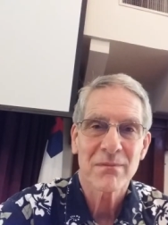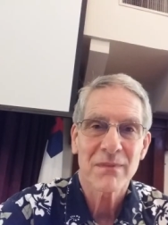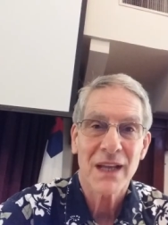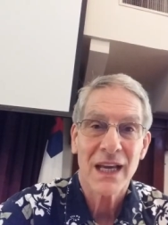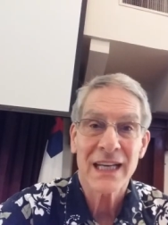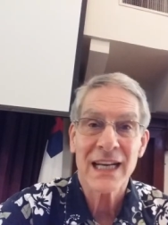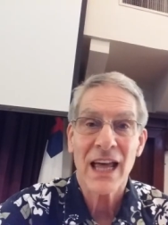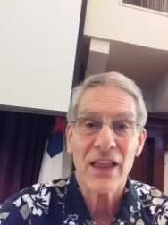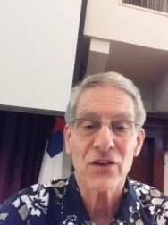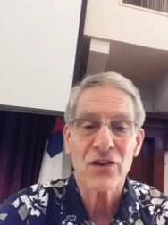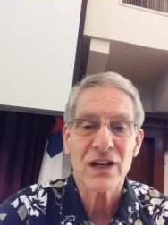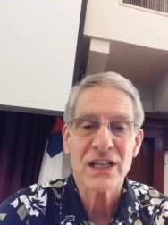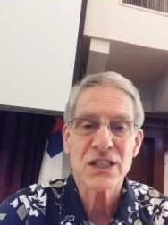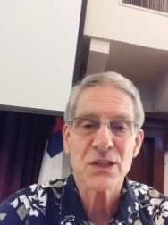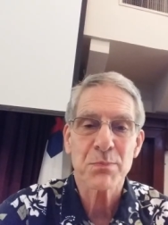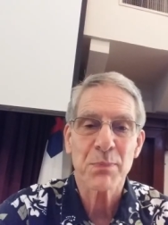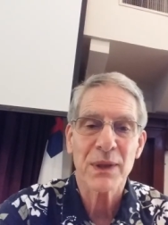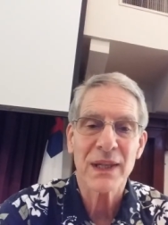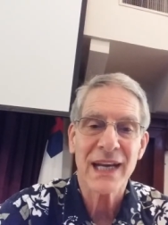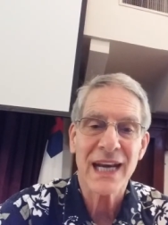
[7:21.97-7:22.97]
Another
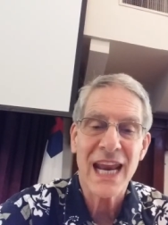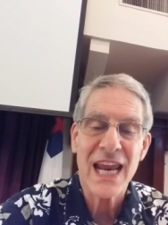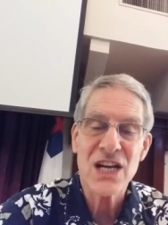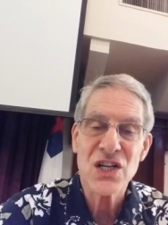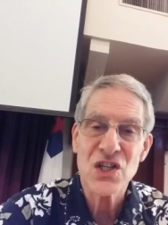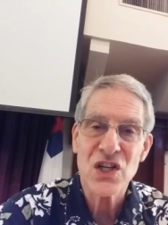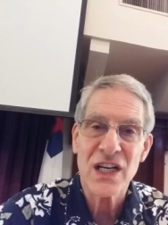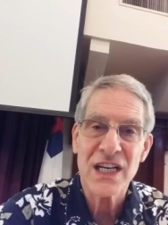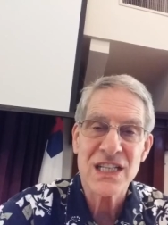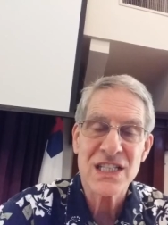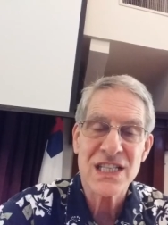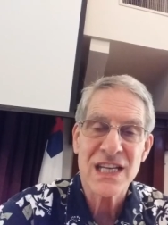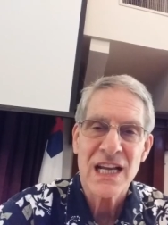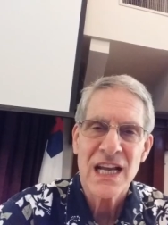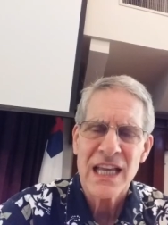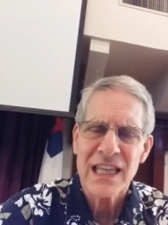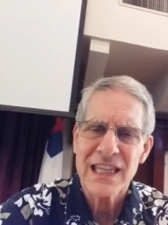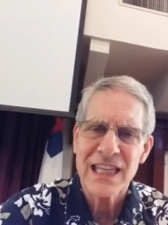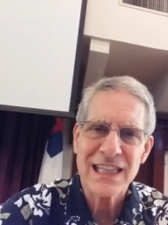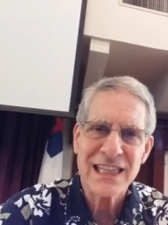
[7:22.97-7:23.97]
explanation is
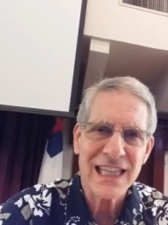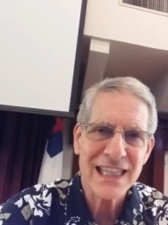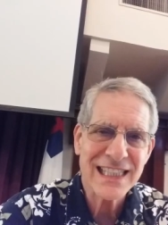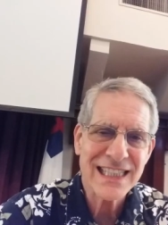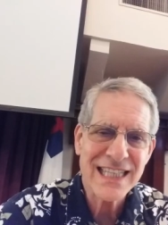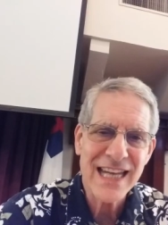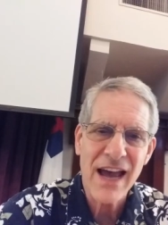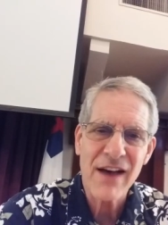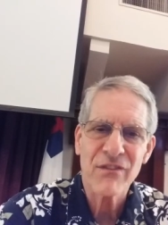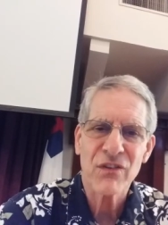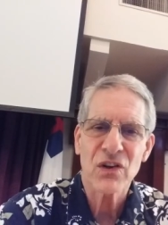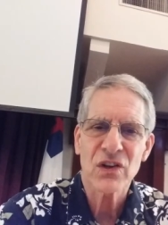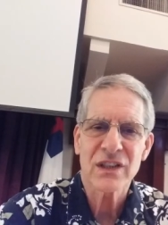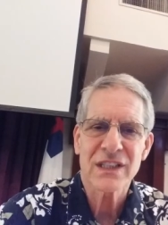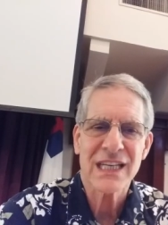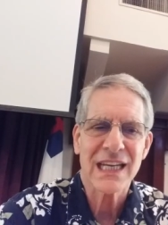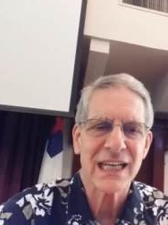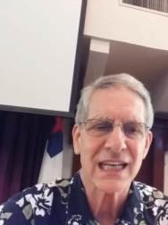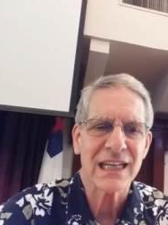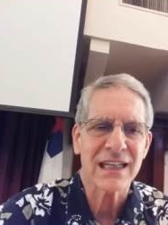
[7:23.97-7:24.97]
that the devil
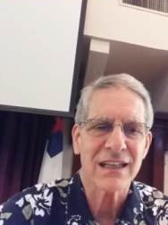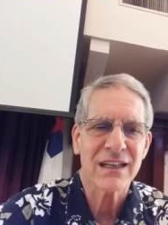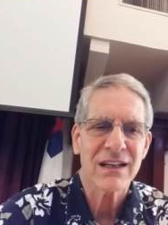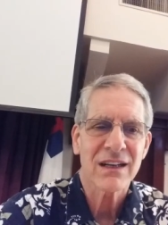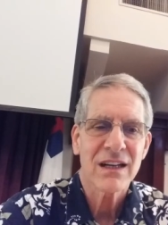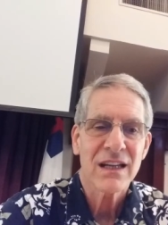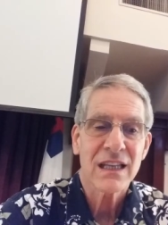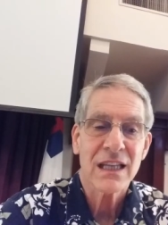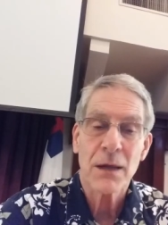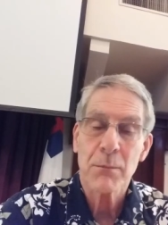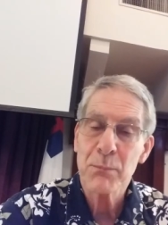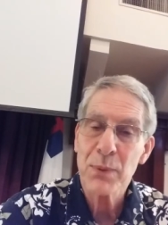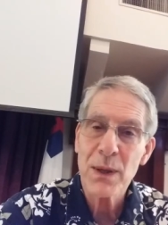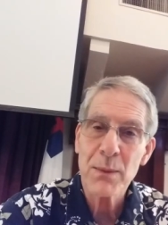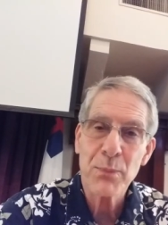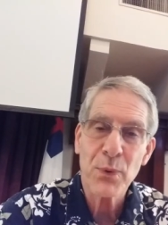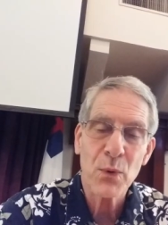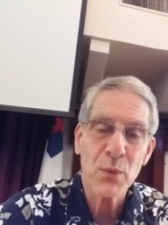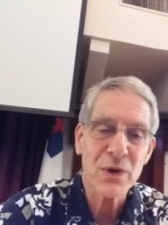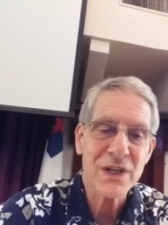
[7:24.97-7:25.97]
did it that
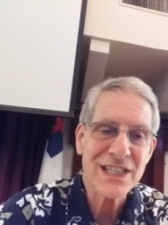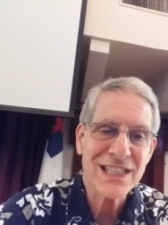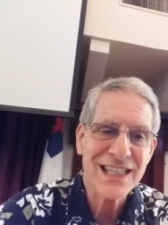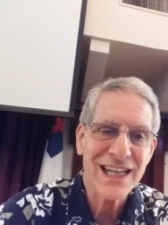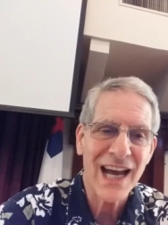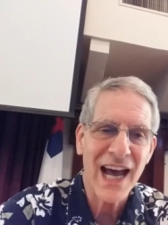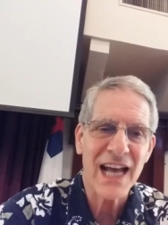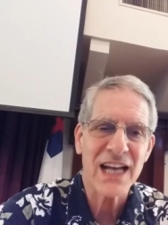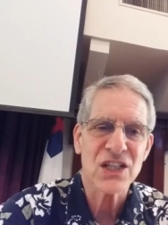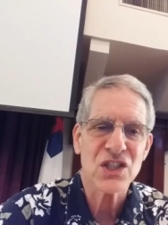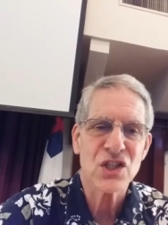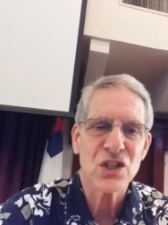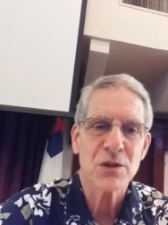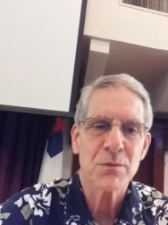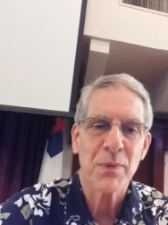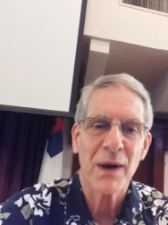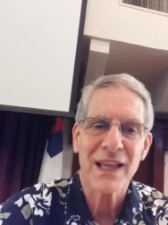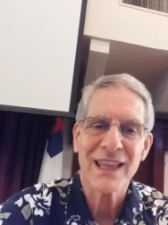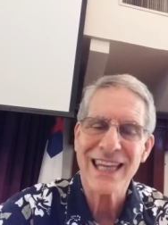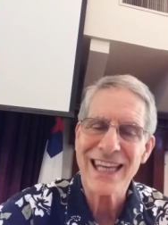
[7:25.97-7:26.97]
people were touched
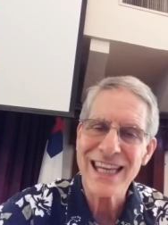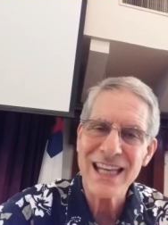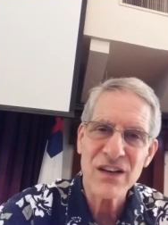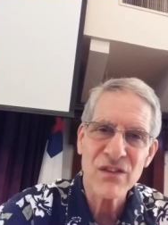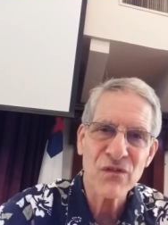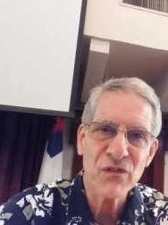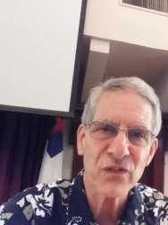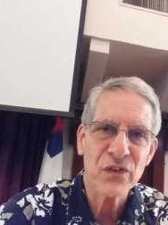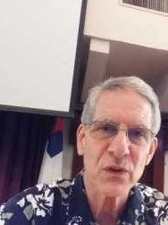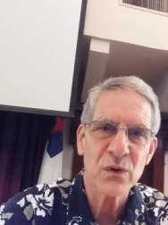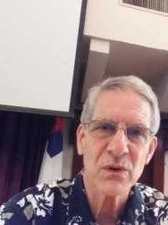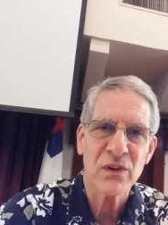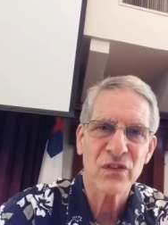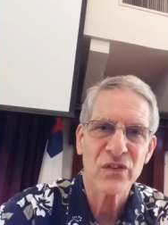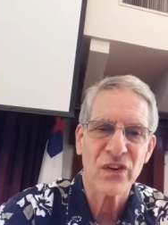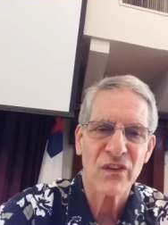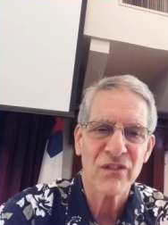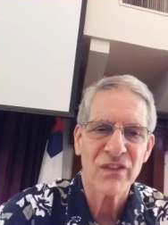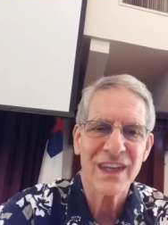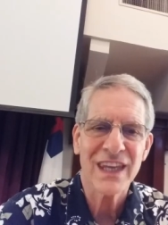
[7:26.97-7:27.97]
by the influence
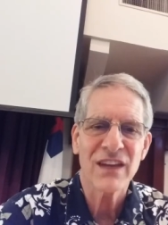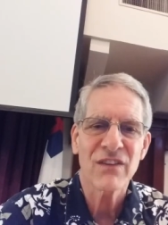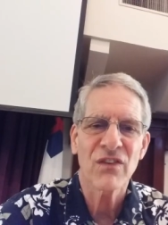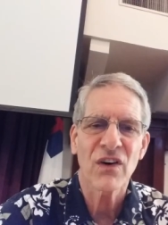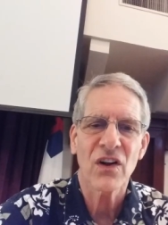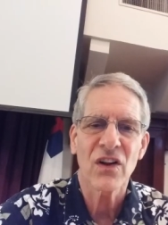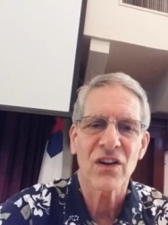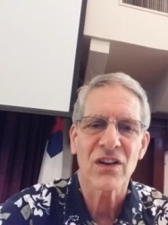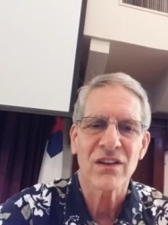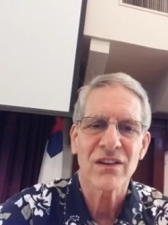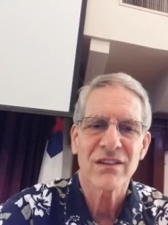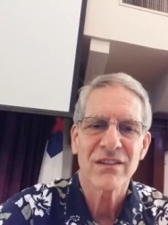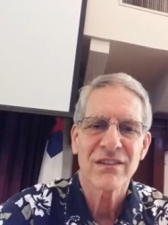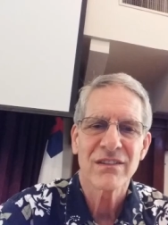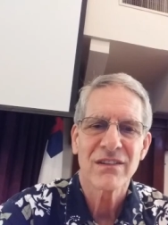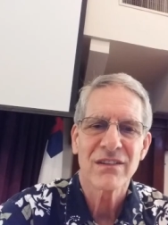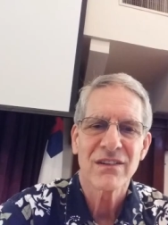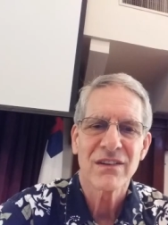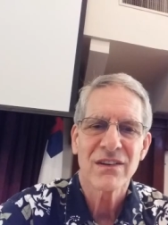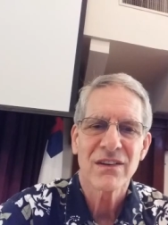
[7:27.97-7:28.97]
of
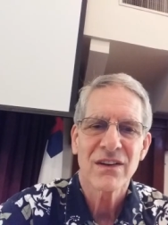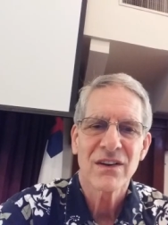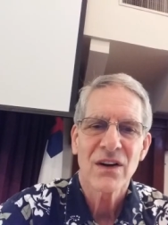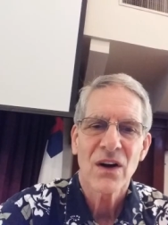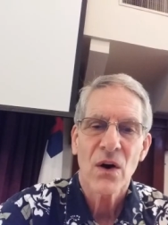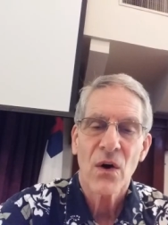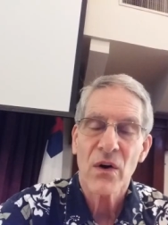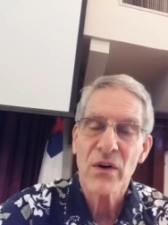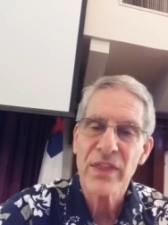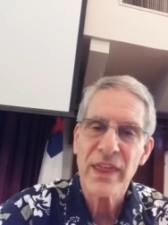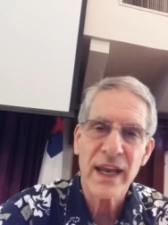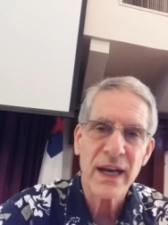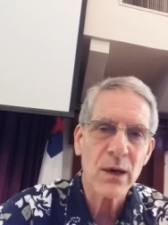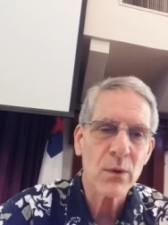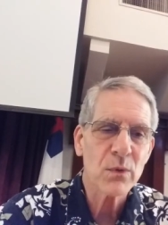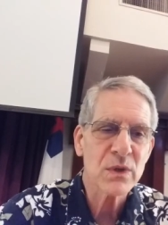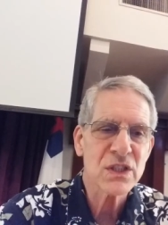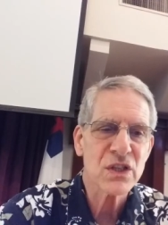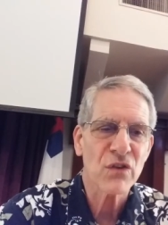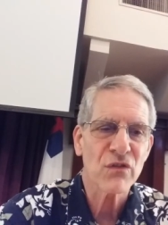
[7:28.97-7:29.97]
evil or that it
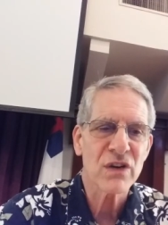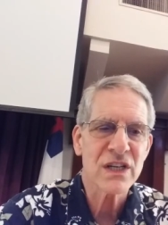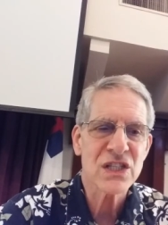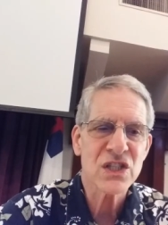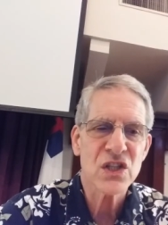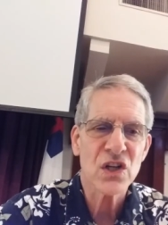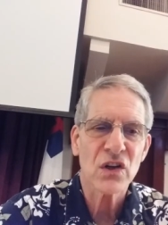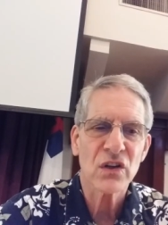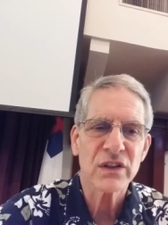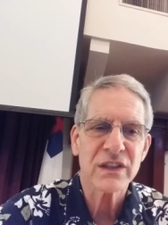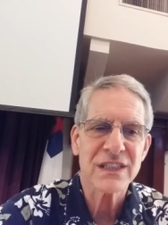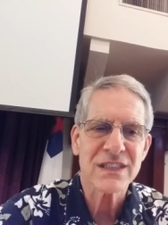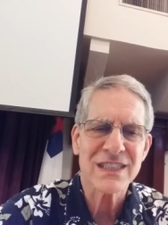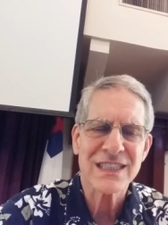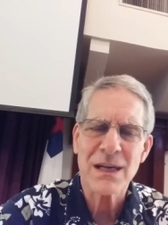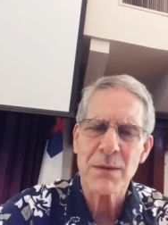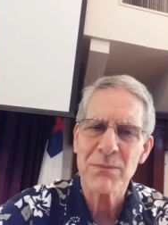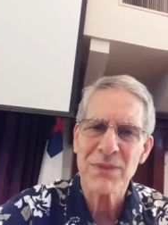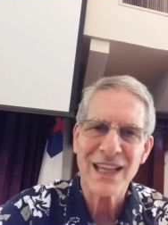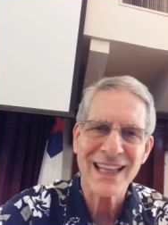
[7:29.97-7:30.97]
was a result of
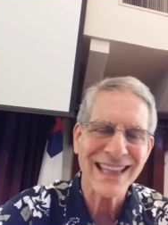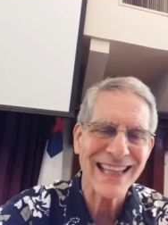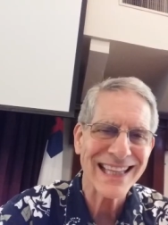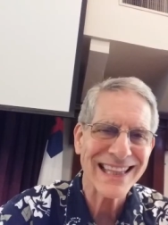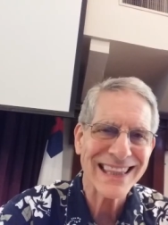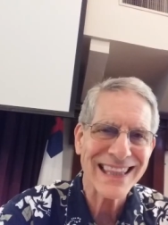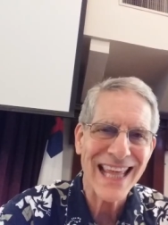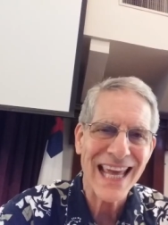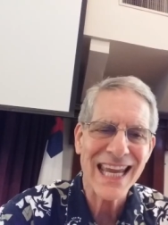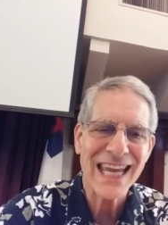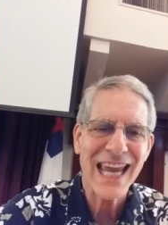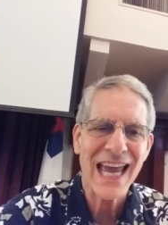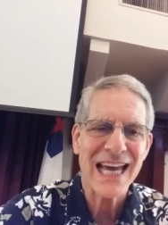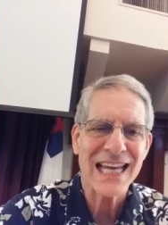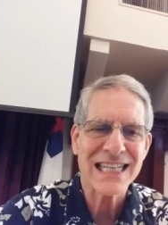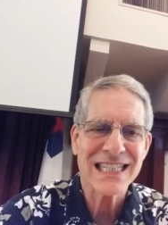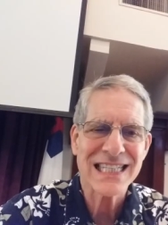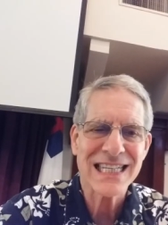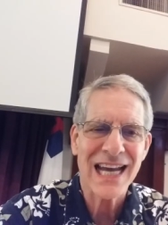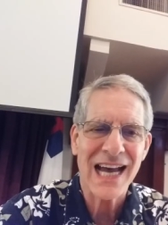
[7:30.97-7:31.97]
something that they
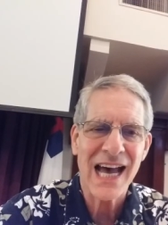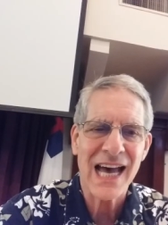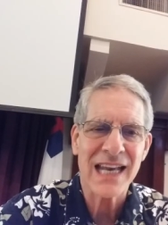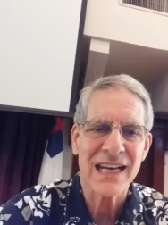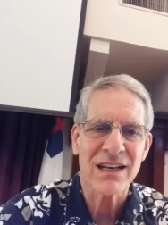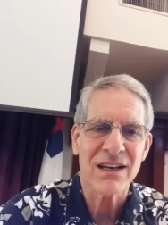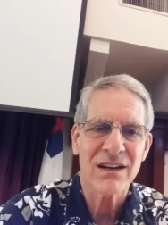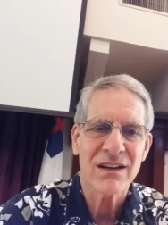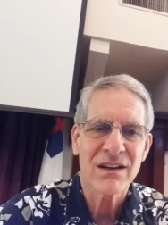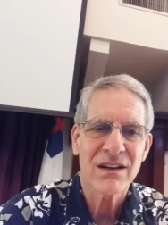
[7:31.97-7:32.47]
had done